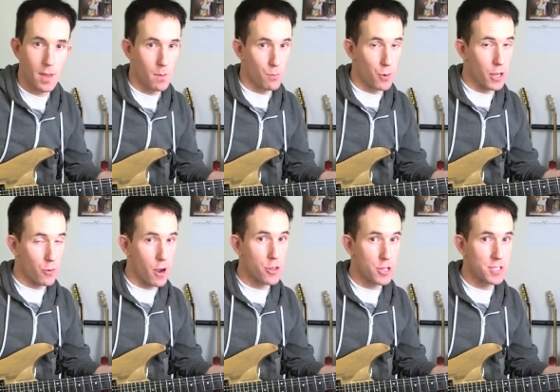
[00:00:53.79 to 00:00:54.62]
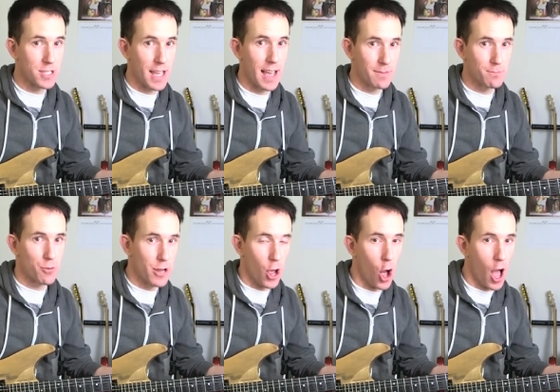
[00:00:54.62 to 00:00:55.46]
pretty crunchy sound,
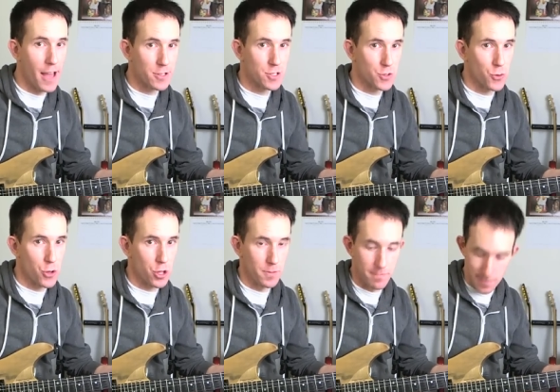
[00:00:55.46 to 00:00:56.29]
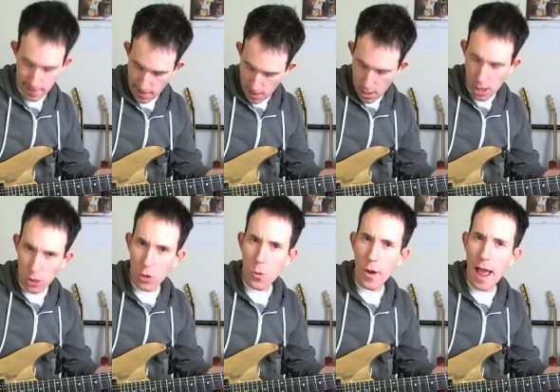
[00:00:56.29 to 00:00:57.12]
pretty high distortion.
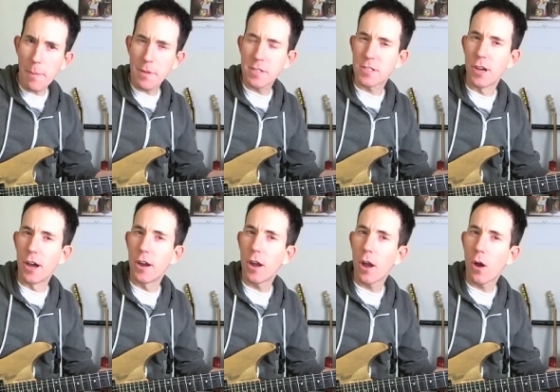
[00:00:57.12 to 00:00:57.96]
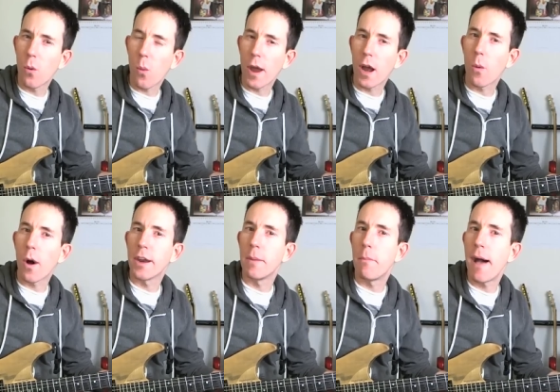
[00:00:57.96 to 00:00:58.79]
Look what happens though when I
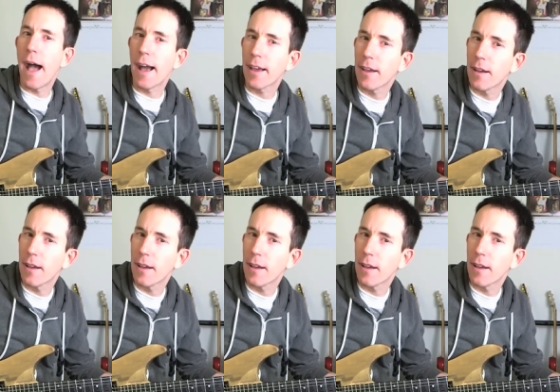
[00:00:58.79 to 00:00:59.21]
wind it back.